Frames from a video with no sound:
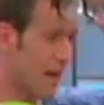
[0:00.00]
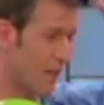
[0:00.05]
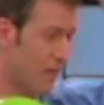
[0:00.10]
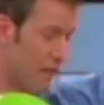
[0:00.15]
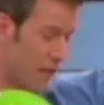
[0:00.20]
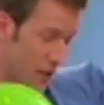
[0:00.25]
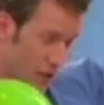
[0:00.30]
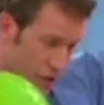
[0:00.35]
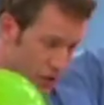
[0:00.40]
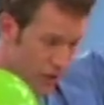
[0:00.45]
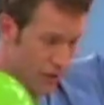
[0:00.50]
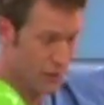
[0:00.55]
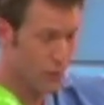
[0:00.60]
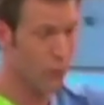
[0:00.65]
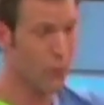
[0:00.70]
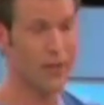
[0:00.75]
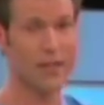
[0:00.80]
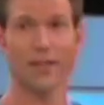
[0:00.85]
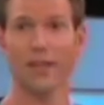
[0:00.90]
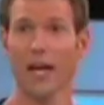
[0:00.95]
of vision
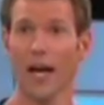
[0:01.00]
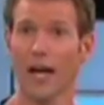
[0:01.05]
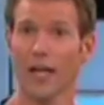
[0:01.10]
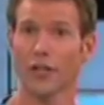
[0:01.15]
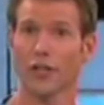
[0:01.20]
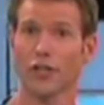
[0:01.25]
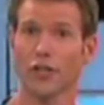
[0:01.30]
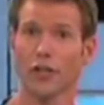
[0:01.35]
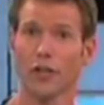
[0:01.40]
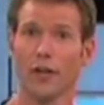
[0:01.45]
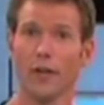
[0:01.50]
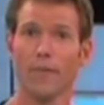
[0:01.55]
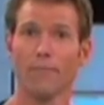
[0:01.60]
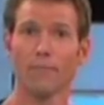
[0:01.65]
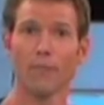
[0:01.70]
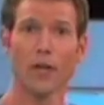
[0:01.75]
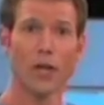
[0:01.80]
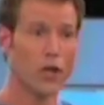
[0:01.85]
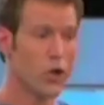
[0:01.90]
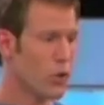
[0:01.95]
with touch.
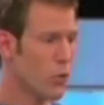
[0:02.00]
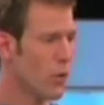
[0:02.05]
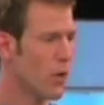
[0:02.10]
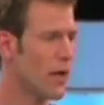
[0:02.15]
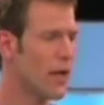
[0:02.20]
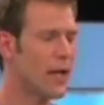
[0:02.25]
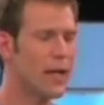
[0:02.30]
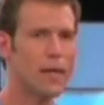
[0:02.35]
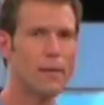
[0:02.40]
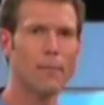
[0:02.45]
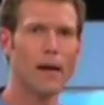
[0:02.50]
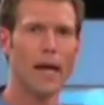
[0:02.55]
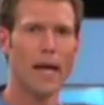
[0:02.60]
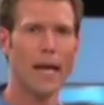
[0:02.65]
You were hitting my